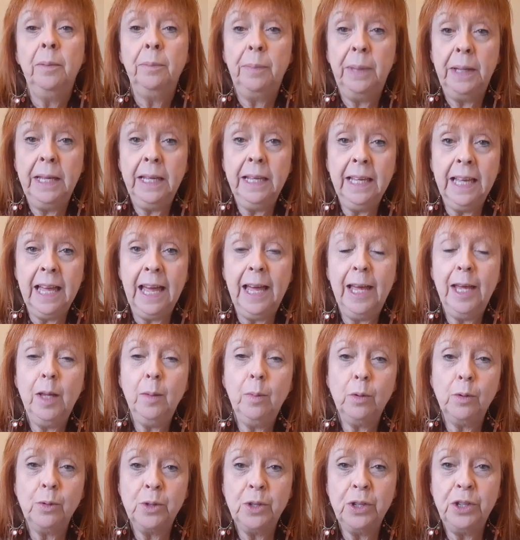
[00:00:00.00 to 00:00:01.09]
being
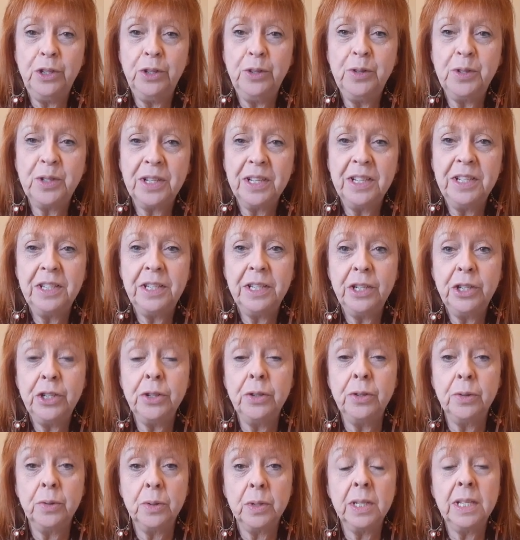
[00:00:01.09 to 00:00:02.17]
able to use
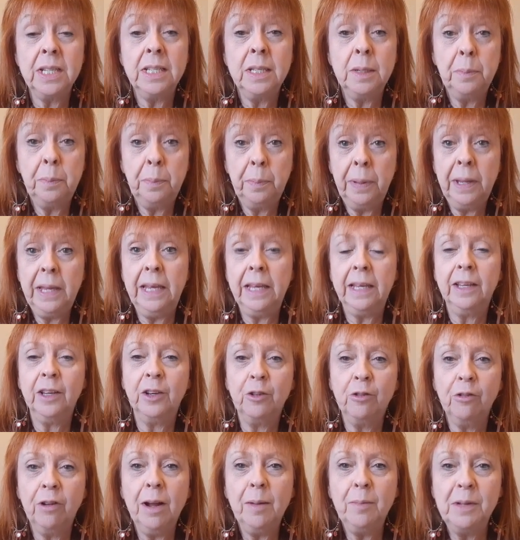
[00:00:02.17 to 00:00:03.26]
conditionals is a big
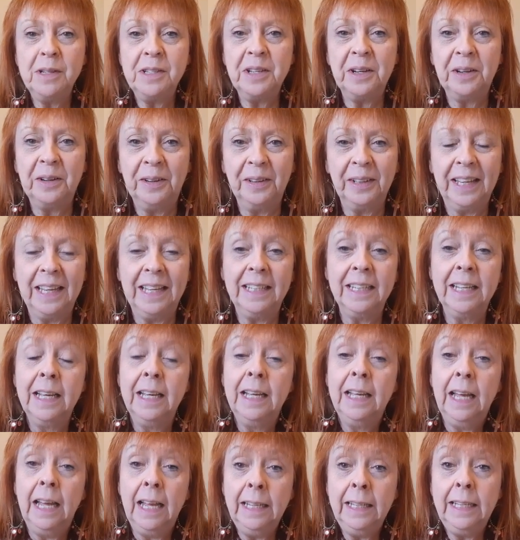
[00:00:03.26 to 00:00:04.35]
grammar target,
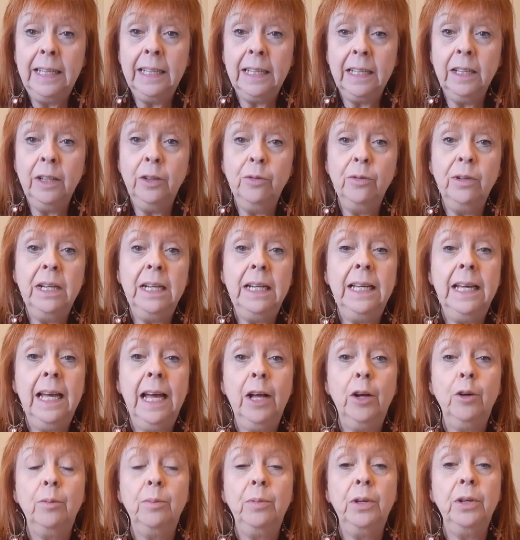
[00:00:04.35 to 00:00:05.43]
and it can really
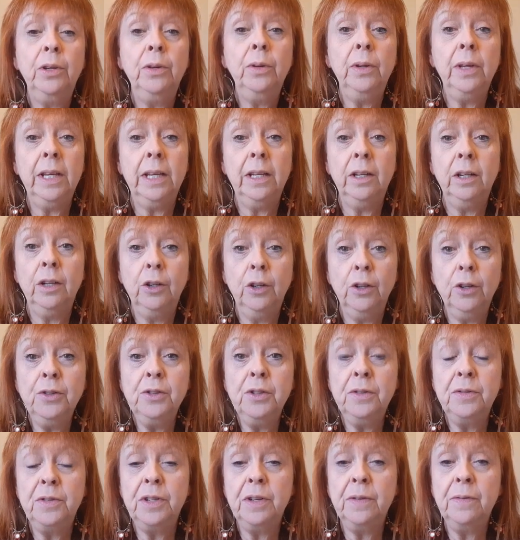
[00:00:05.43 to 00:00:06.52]
help you in a lot
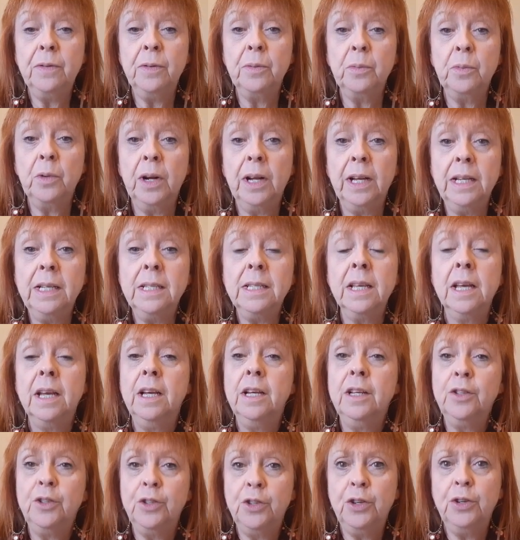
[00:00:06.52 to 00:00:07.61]
of different ways
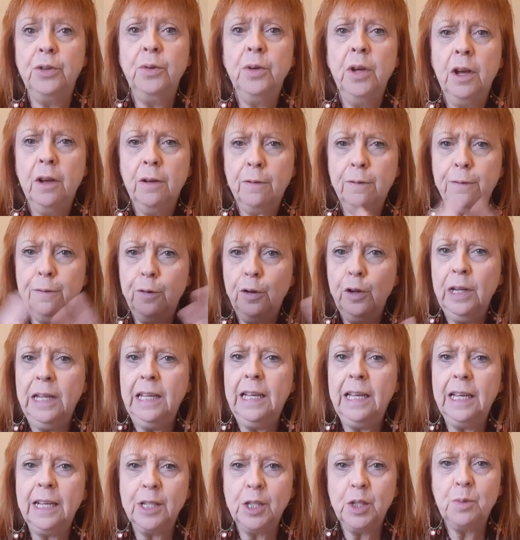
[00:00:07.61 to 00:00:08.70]
to
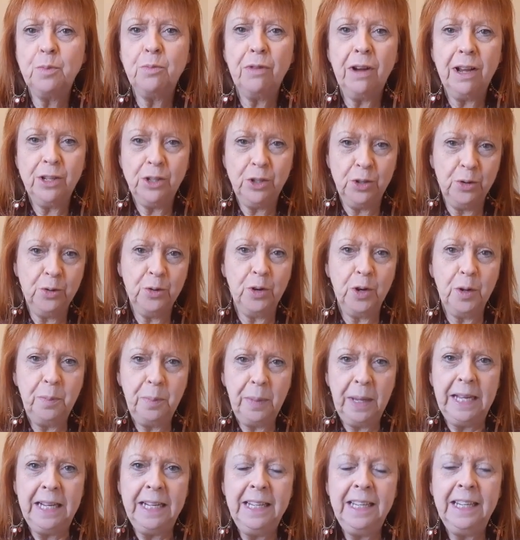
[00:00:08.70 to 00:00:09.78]
fully express your
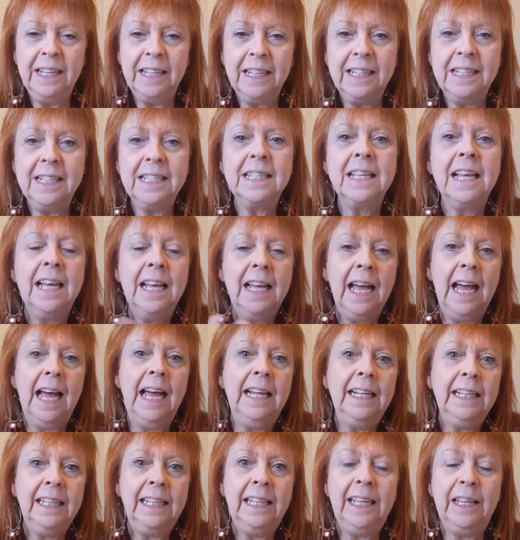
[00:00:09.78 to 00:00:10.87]
opinions
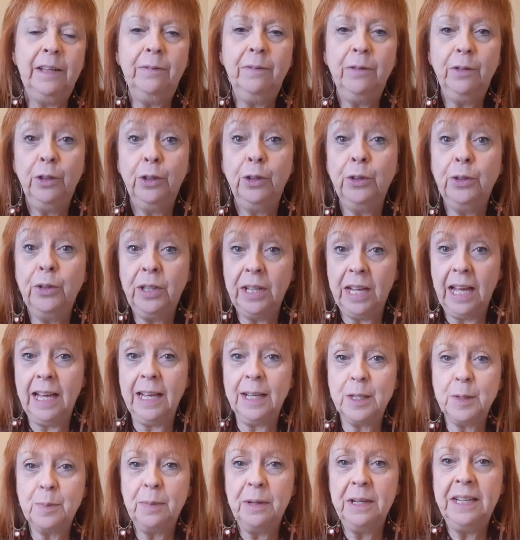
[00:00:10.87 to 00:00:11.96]
and give good
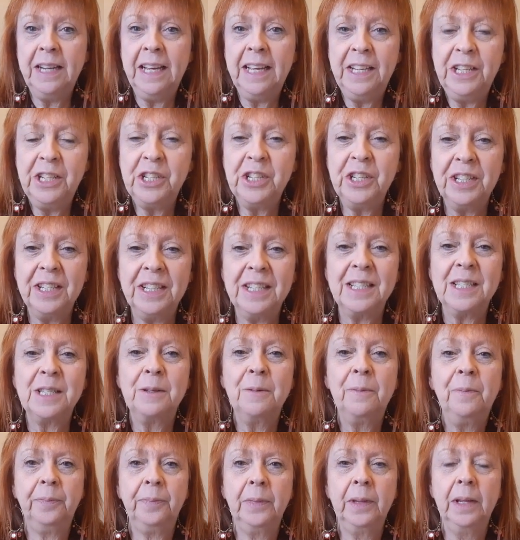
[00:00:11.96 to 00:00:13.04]
explanations.
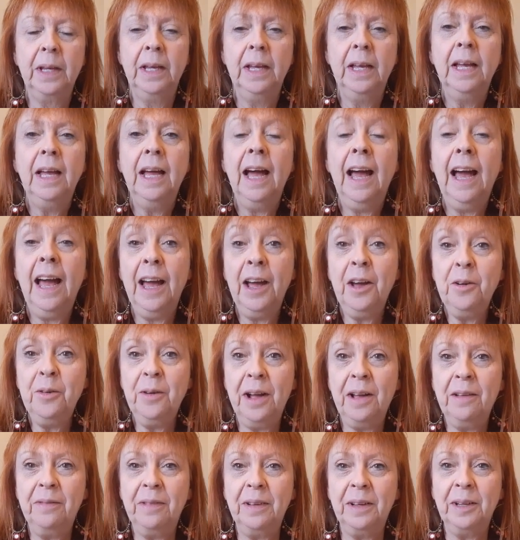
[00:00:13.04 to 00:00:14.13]

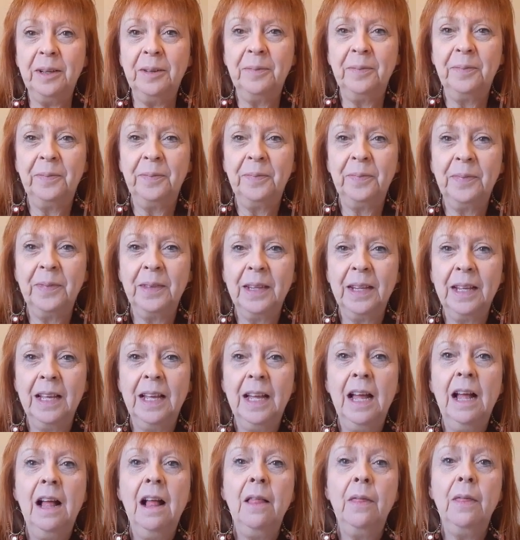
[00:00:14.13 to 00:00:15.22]
However,
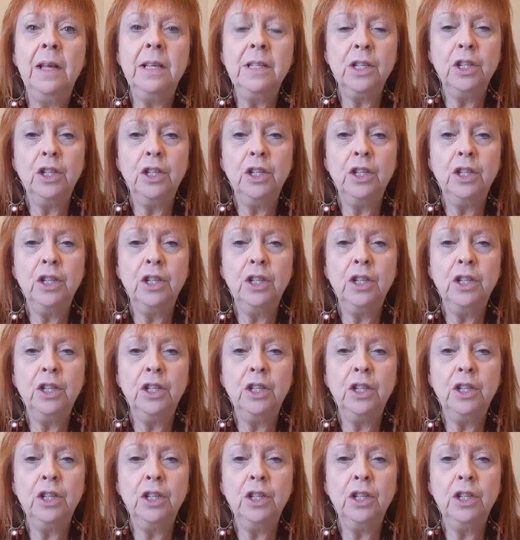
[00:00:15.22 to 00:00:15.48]
there's